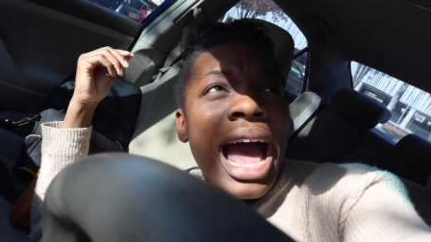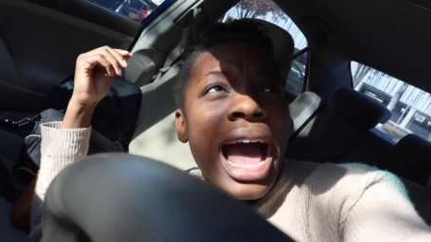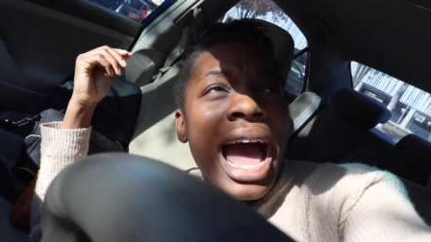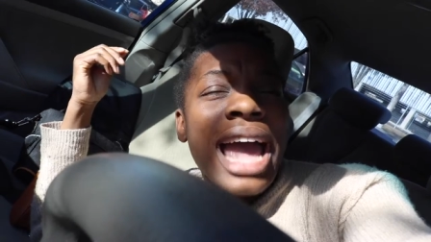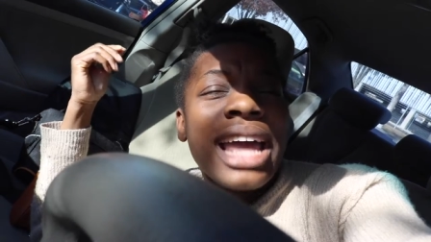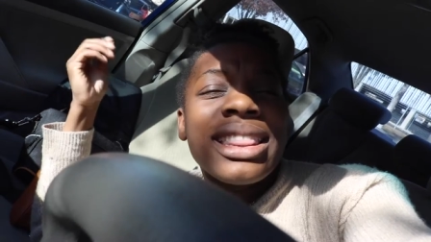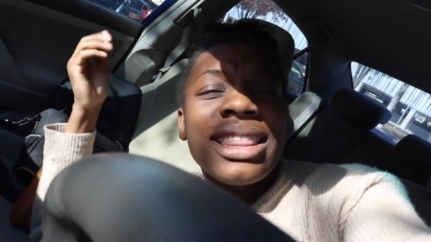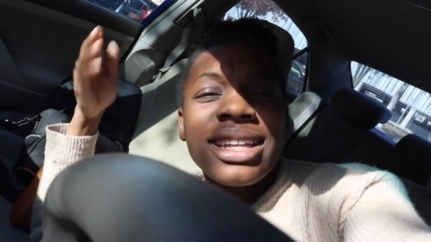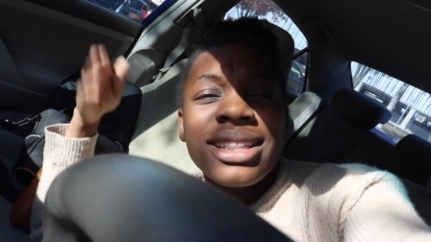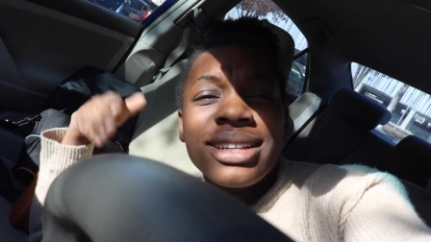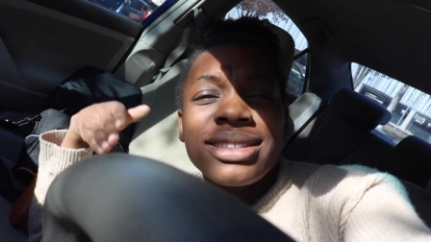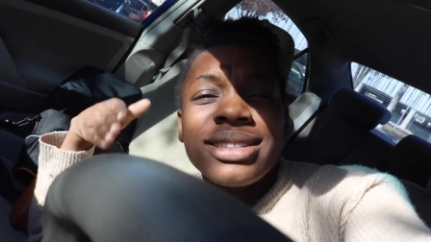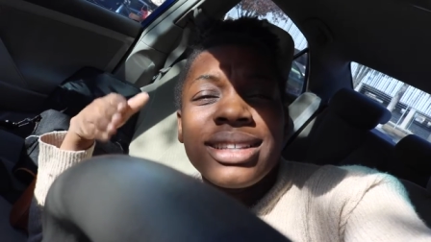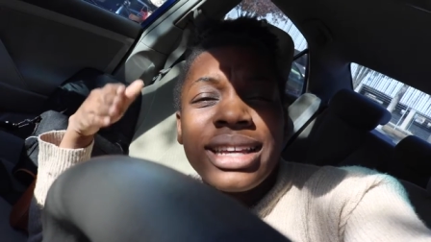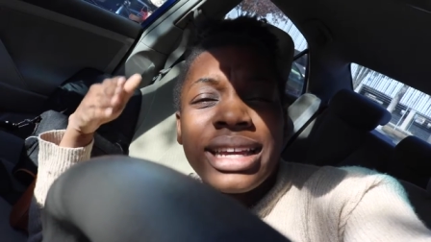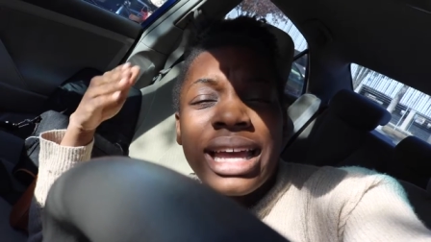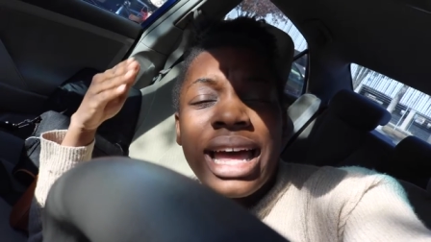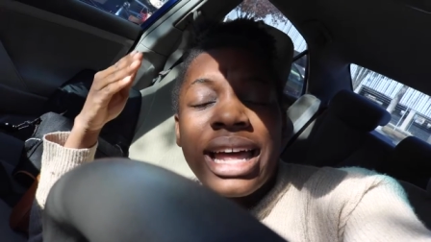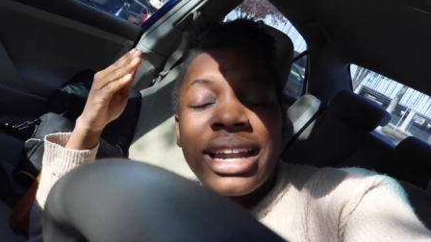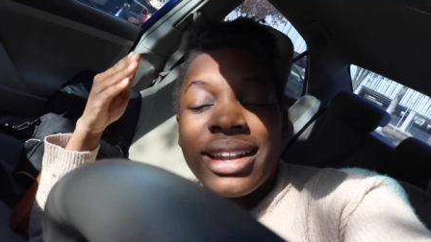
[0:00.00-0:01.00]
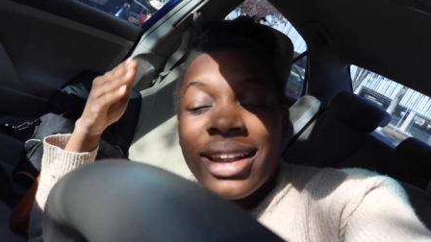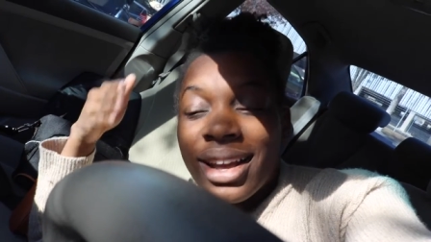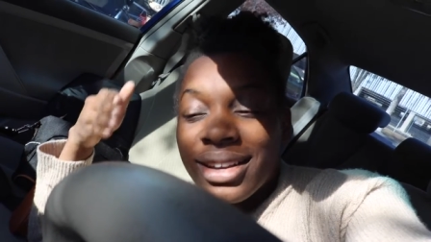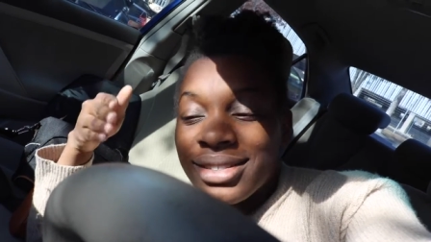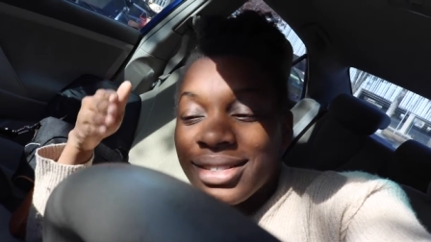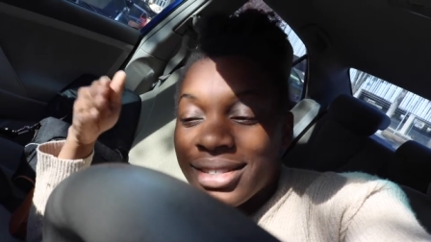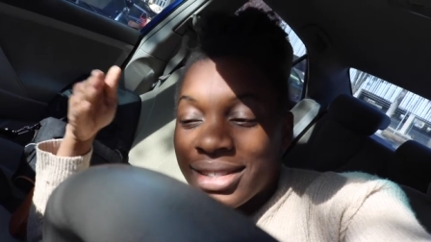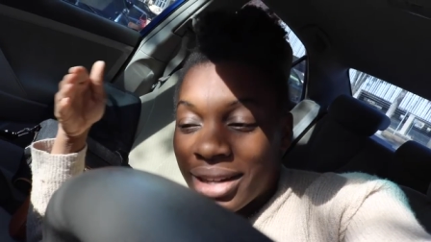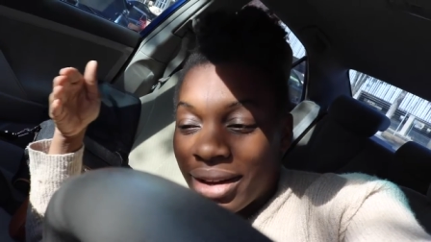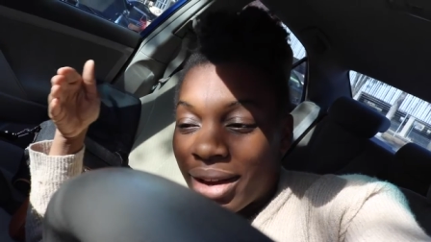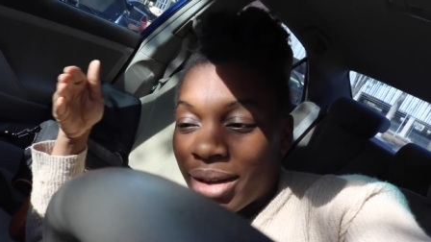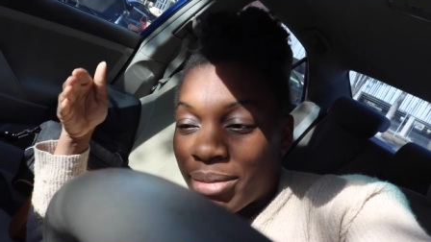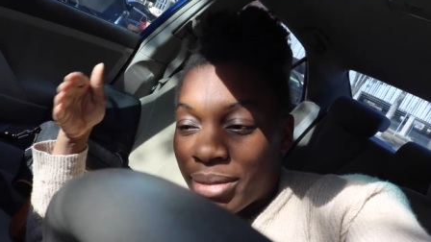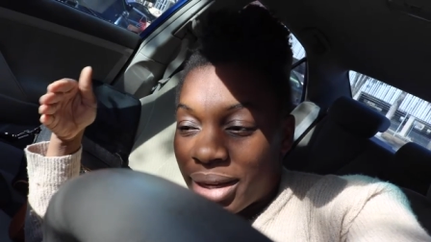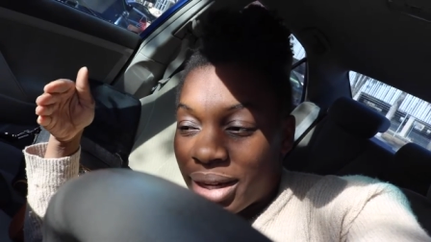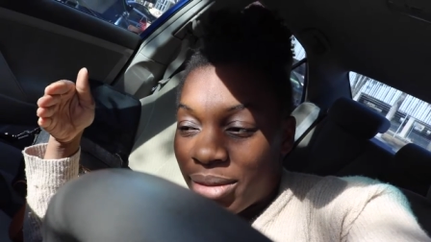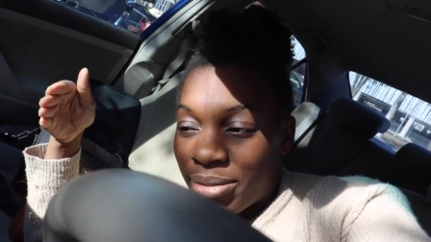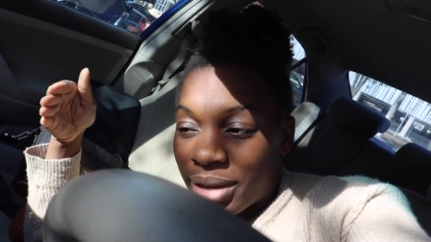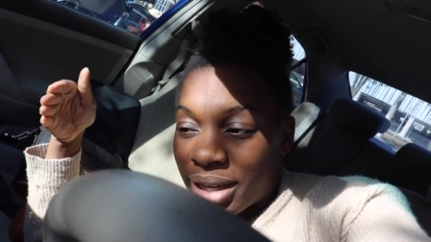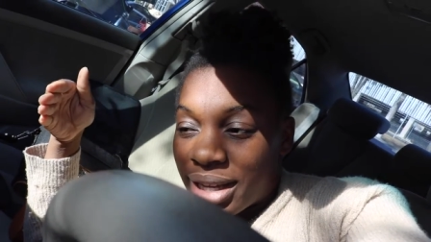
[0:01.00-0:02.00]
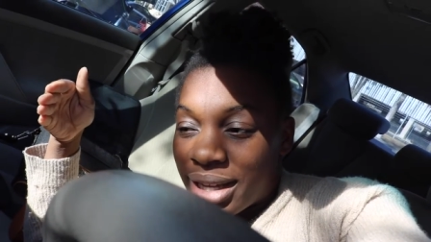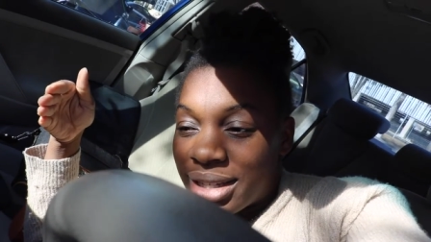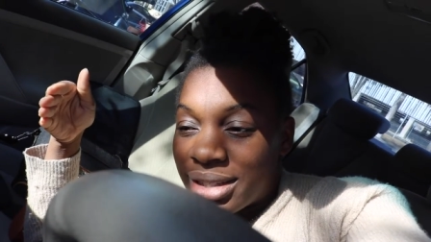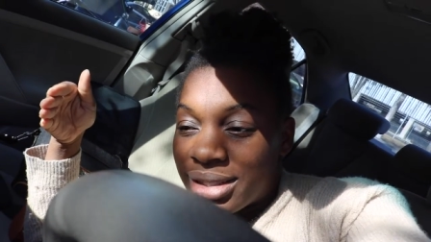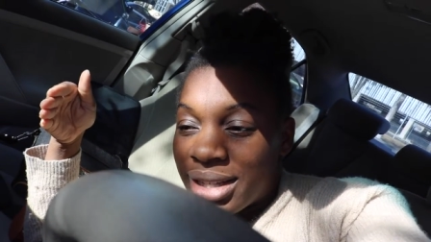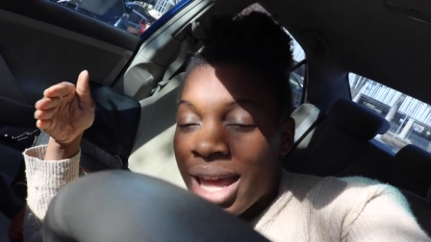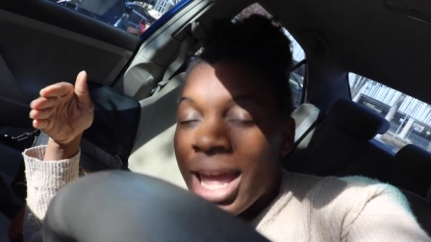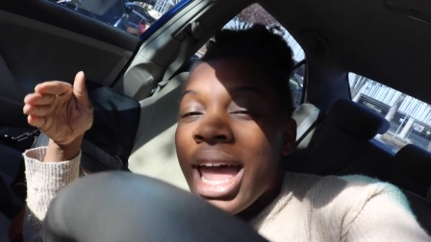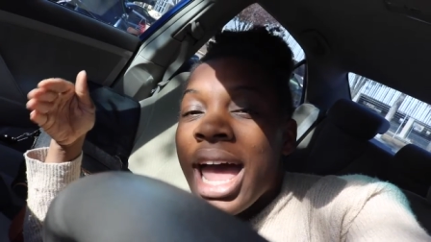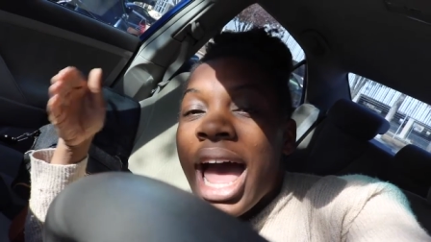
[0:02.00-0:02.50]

I think that's like unnecessary money because